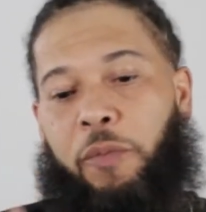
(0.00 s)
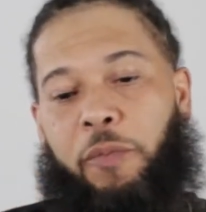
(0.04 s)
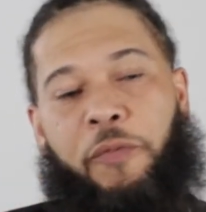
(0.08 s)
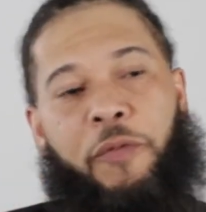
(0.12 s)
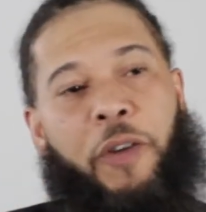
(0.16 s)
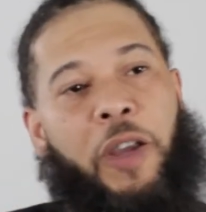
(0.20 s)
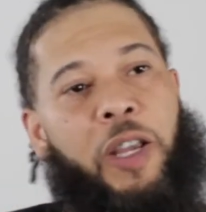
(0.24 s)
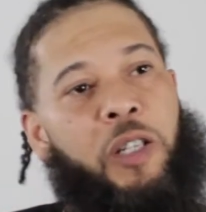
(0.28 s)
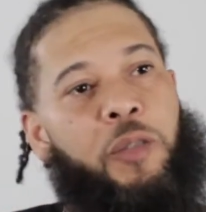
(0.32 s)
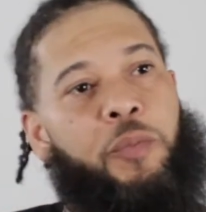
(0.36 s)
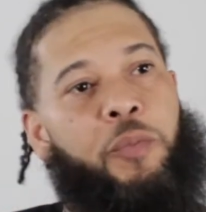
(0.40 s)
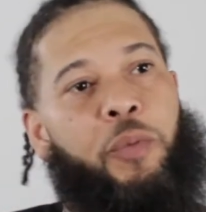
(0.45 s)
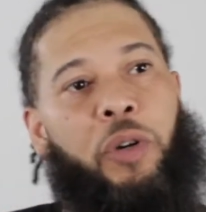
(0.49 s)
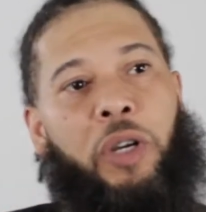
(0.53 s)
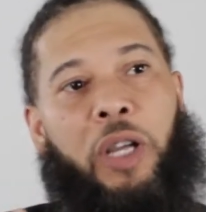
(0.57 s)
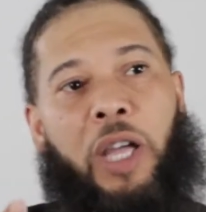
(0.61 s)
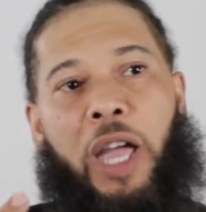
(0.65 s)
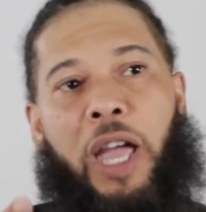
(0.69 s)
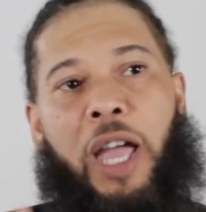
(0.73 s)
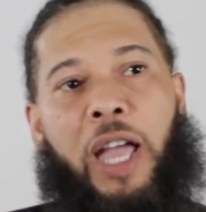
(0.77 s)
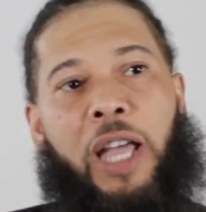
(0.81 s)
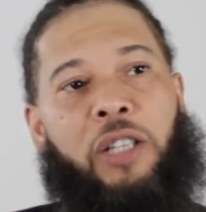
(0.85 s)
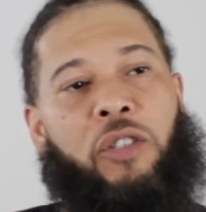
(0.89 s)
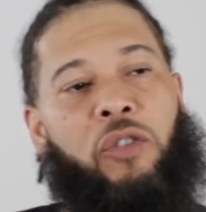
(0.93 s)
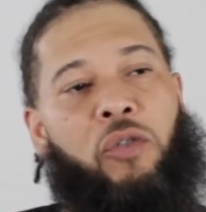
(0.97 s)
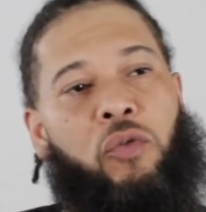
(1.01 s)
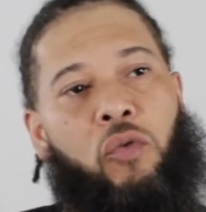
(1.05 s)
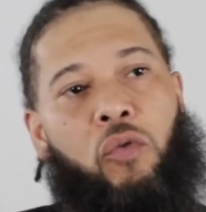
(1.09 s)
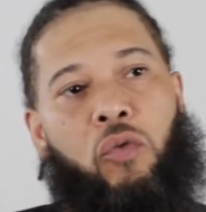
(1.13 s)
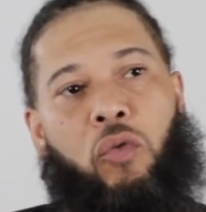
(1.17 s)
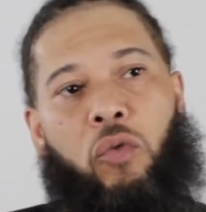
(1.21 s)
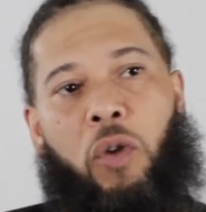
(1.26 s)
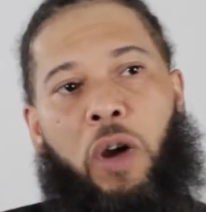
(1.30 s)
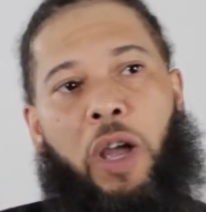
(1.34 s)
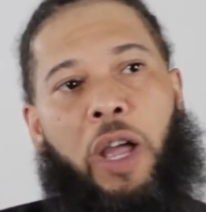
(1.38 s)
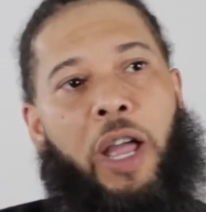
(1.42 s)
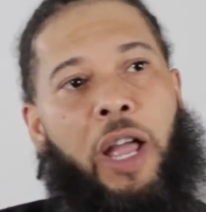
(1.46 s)
Facebook ads,
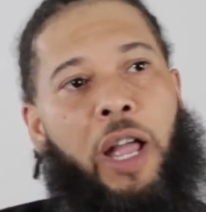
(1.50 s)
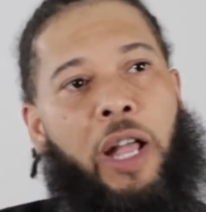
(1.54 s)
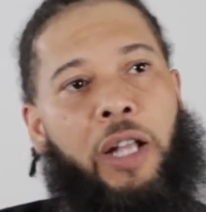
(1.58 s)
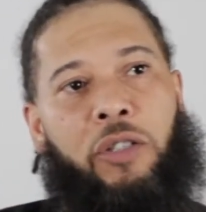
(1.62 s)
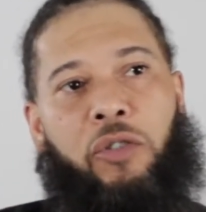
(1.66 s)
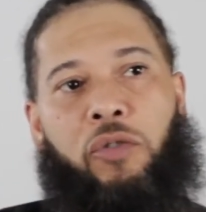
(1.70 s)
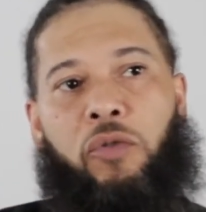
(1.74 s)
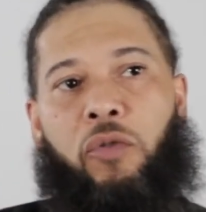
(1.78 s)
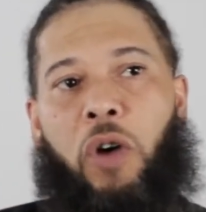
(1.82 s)
Google ads.